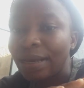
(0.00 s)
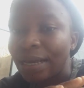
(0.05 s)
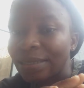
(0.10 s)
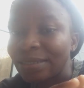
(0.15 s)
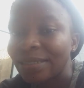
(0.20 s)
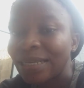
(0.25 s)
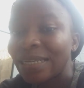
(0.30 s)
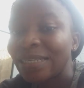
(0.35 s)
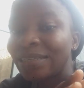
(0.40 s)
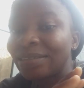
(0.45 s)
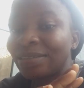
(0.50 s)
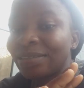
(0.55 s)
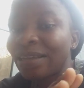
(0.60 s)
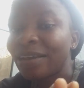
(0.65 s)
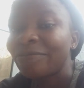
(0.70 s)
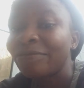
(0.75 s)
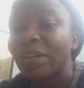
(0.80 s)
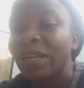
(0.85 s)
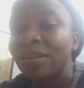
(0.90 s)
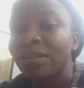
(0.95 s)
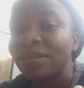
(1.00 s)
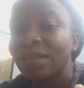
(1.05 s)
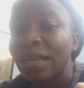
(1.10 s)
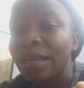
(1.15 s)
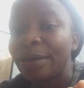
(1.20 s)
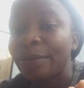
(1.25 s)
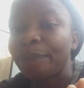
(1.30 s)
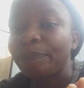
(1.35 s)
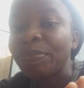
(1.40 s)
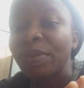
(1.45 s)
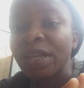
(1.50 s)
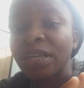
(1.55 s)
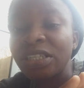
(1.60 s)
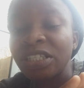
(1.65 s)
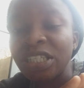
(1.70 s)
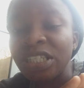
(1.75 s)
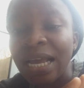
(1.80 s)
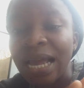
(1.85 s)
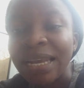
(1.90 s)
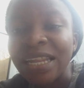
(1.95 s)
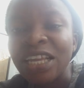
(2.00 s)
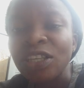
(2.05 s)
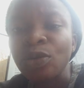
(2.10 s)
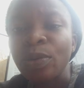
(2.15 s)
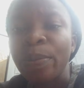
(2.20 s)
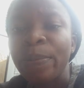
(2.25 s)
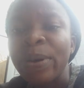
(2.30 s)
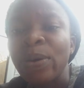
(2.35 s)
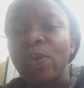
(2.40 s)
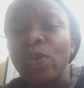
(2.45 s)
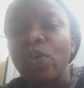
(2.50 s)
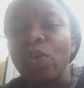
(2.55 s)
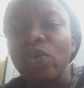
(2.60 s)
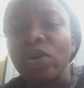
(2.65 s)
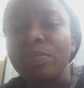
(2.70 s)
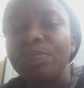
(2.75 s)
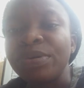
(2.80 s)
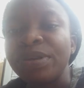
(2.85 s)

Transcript: I said the 7, the alligator pepper will